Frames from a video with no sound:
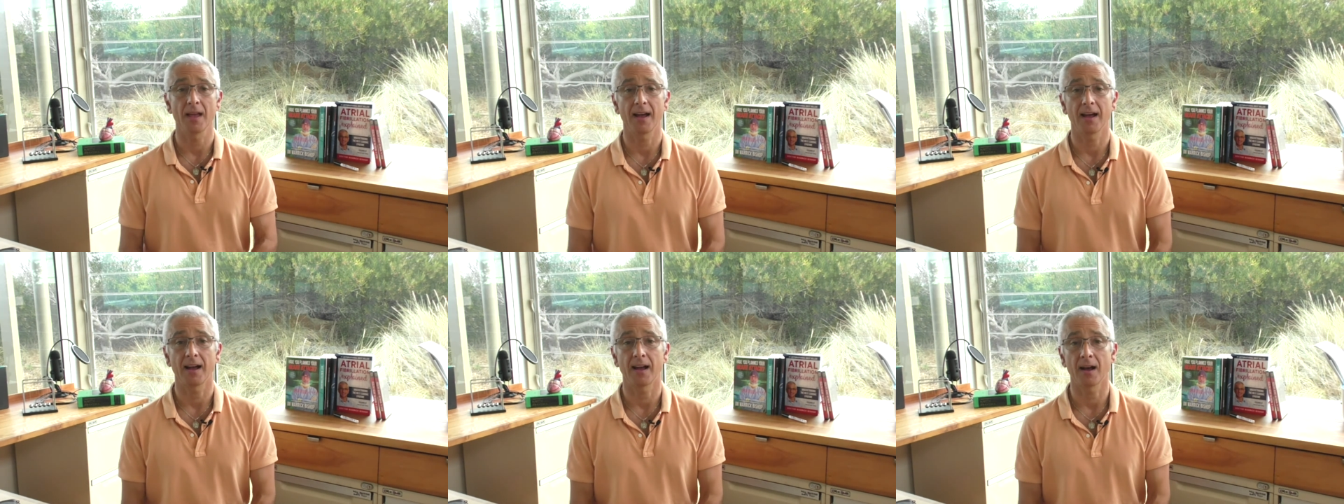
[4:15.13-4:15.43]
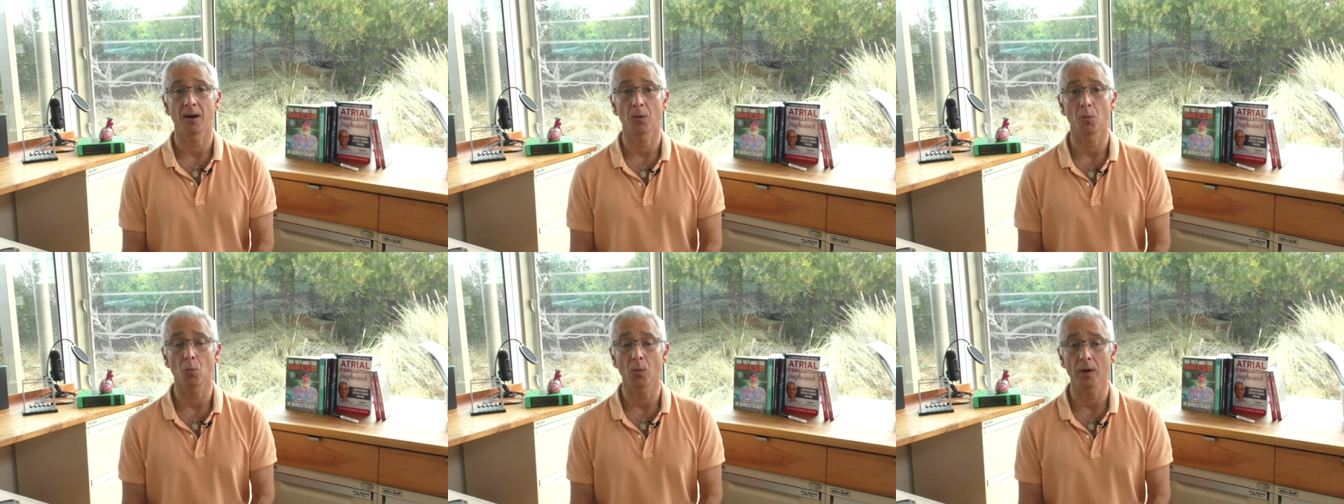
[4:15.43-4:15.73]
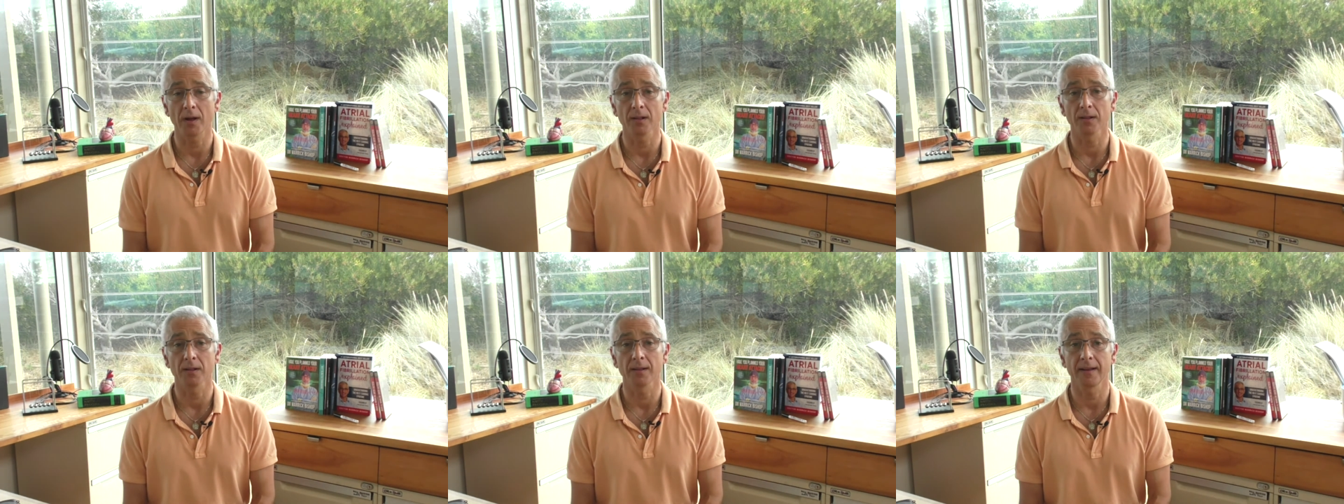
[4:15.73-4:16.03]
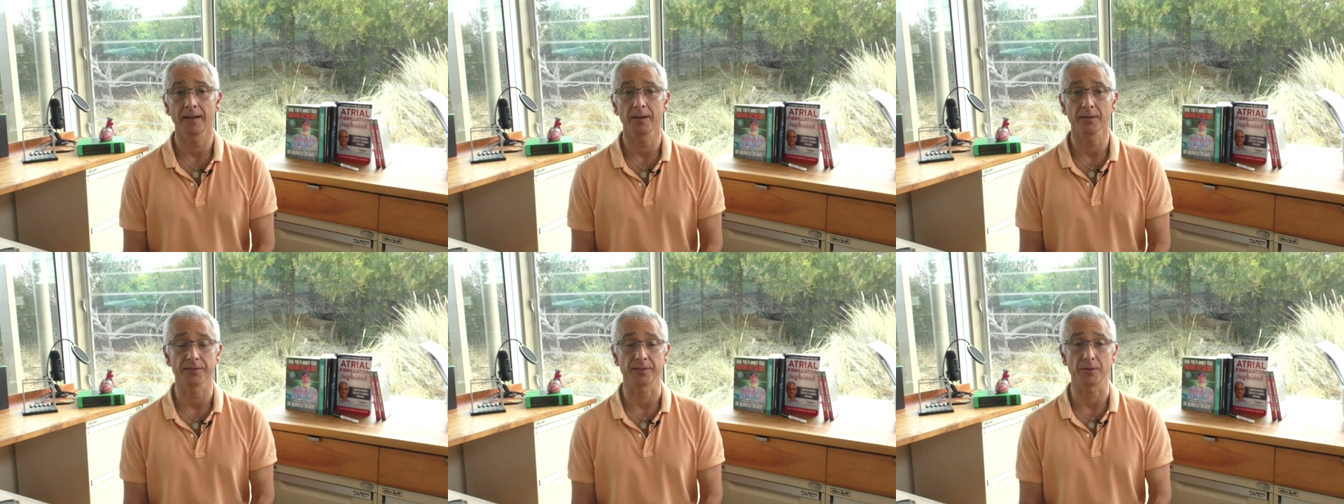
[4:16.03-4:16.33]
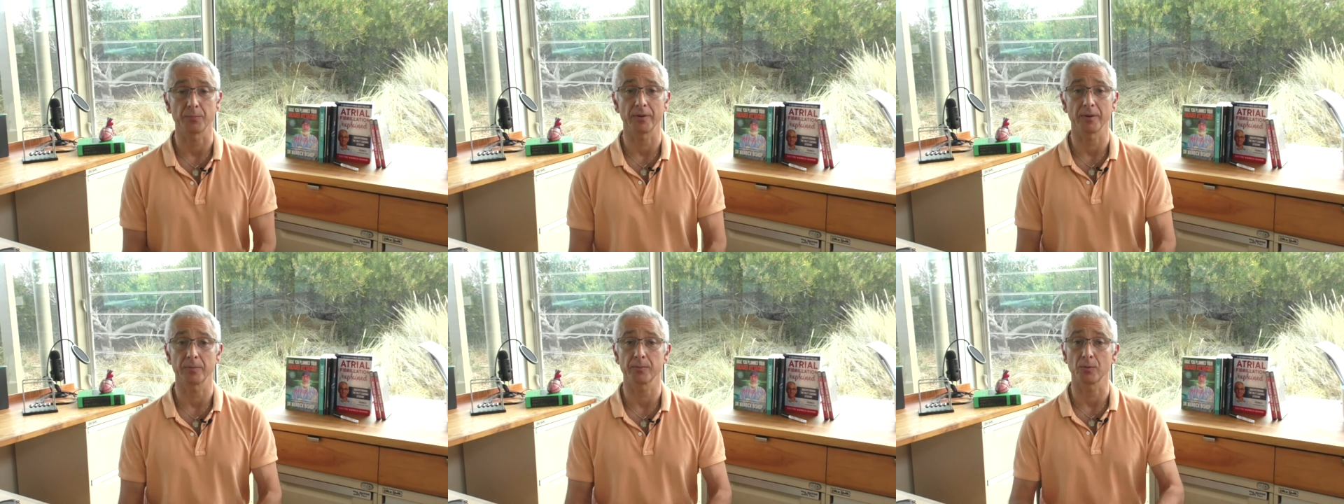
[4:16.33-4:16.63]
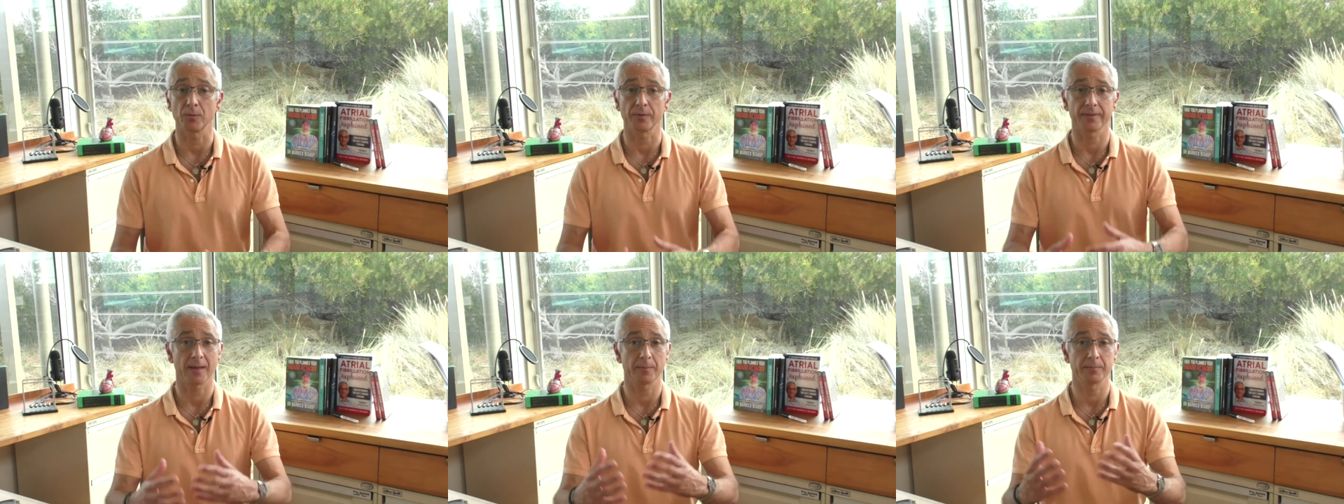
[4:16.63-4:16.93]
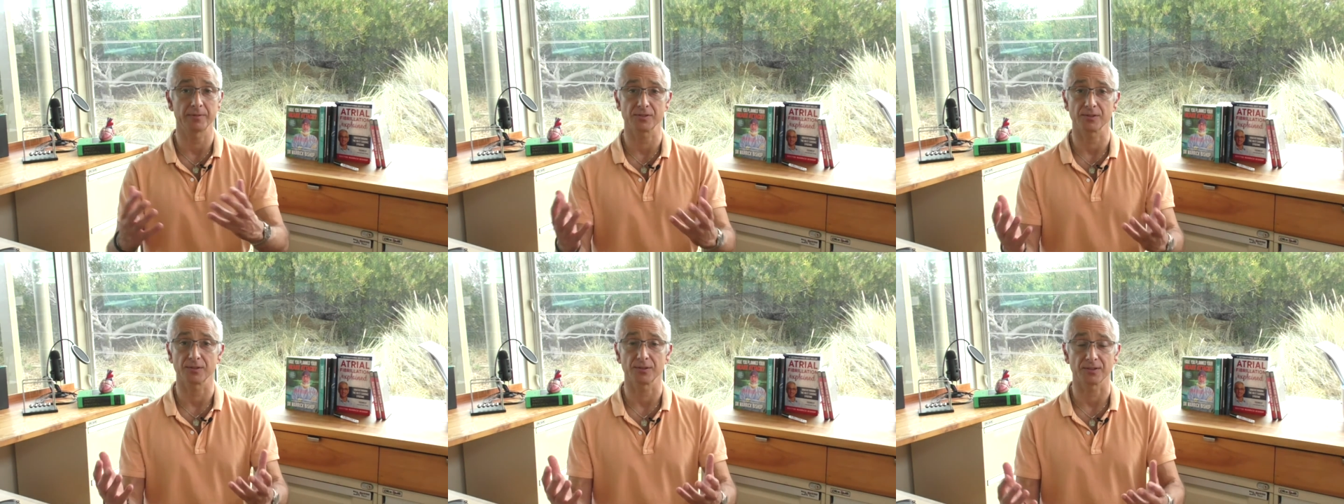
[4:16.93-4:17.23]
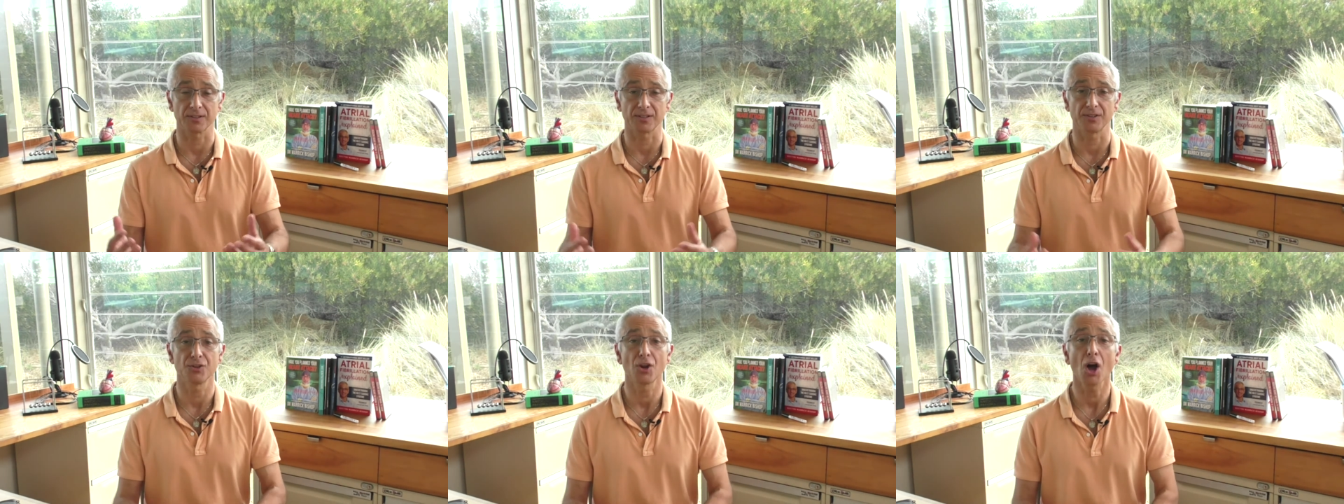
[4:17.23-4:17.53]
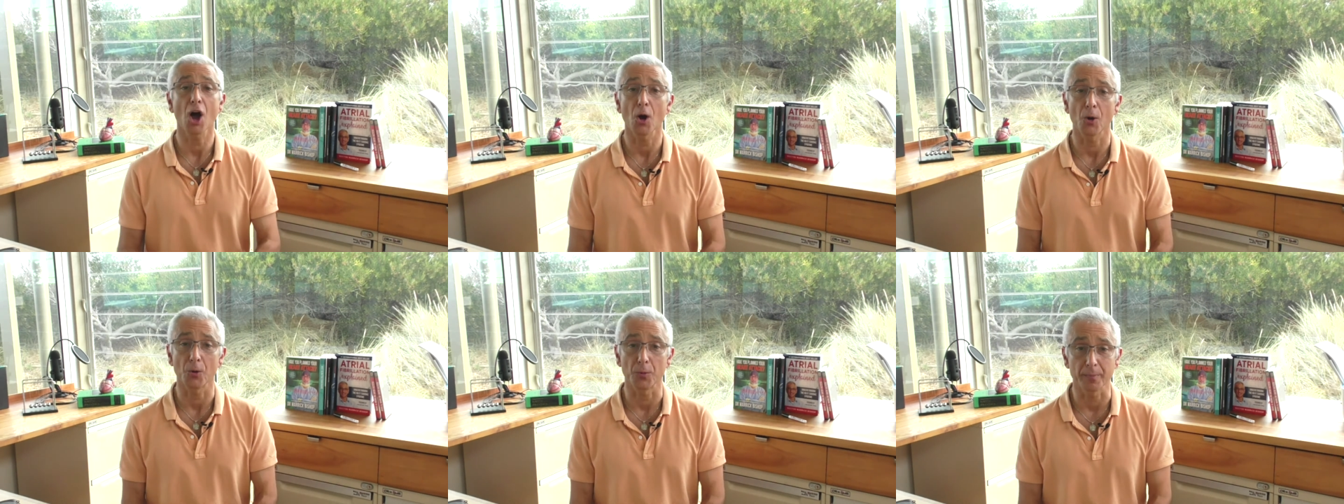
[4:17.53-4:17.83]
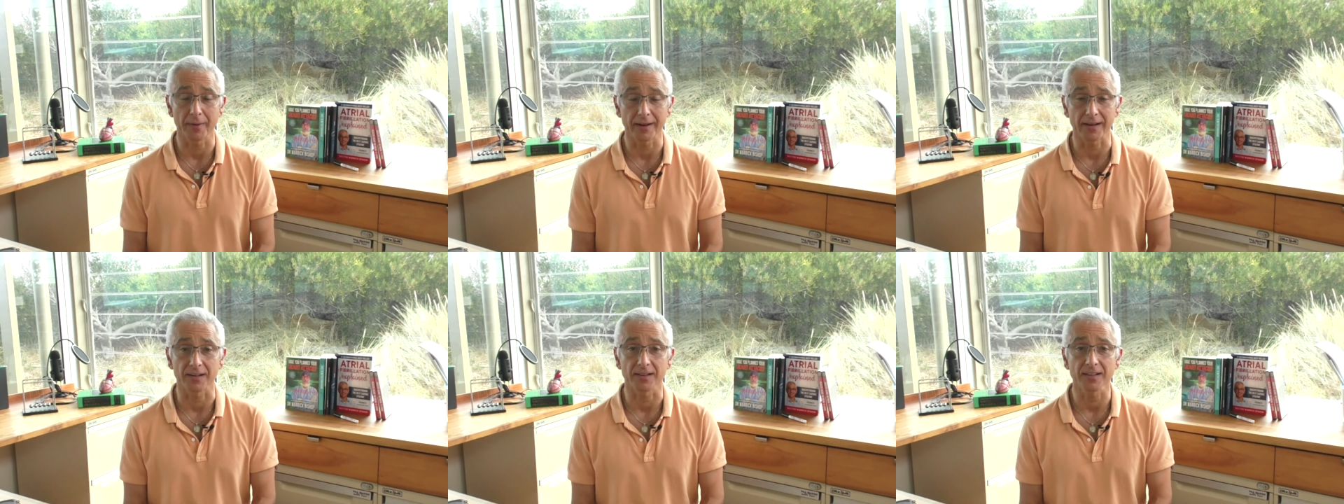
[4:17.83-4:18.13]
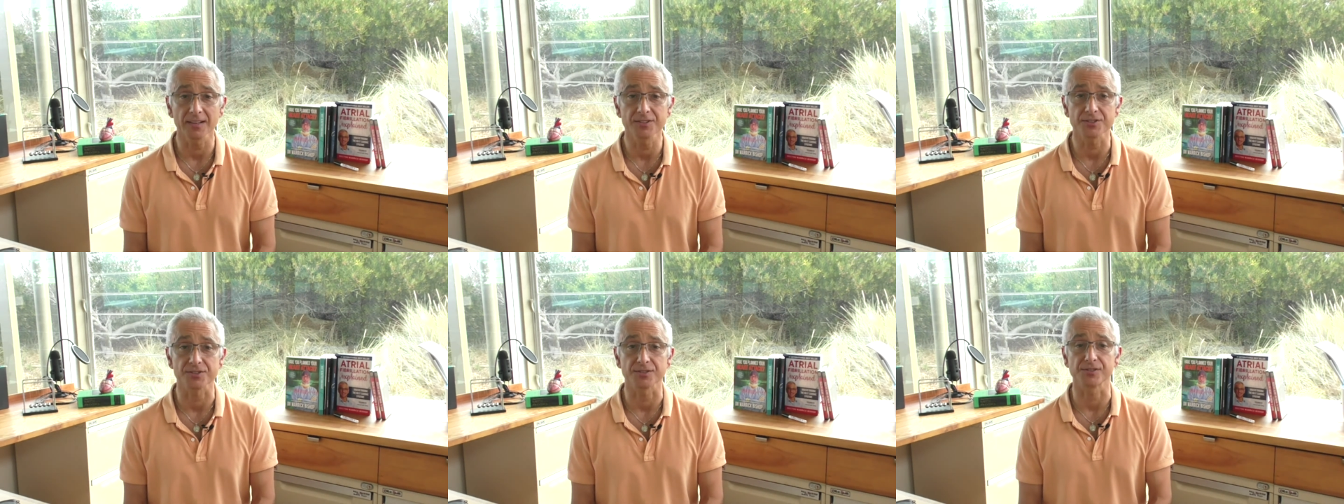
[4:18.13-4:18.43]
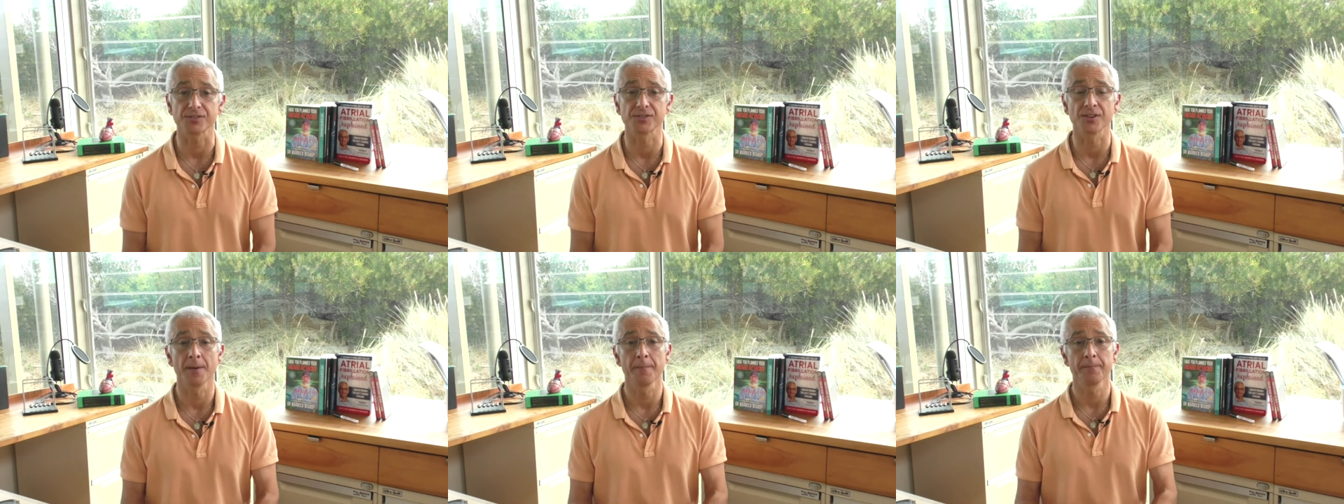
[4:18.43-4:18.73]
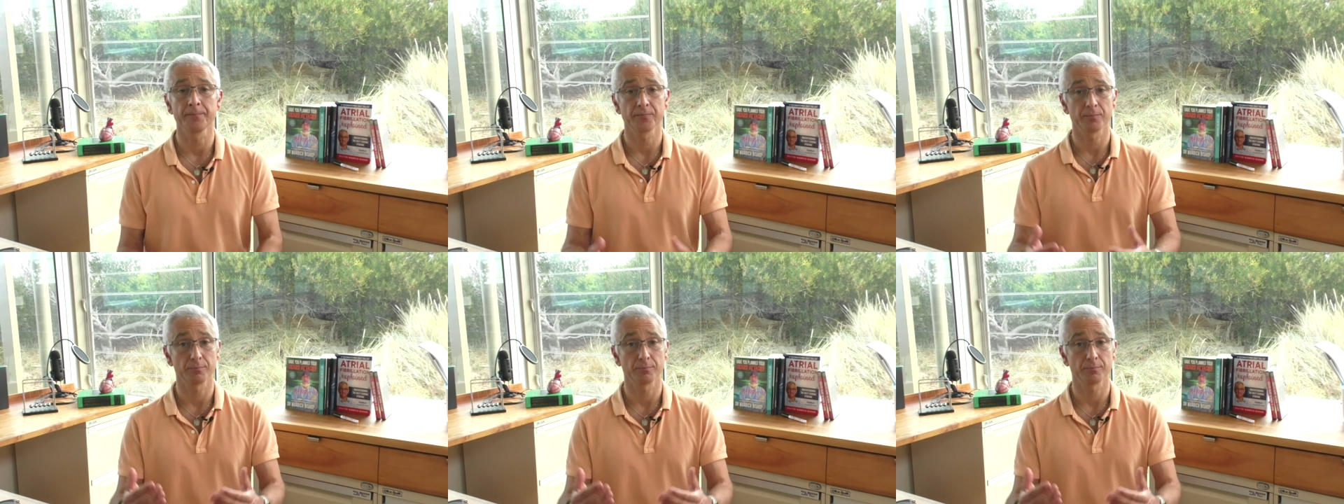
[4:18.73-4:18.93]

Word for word: uh, well, healthy people with absolutely no medical issues,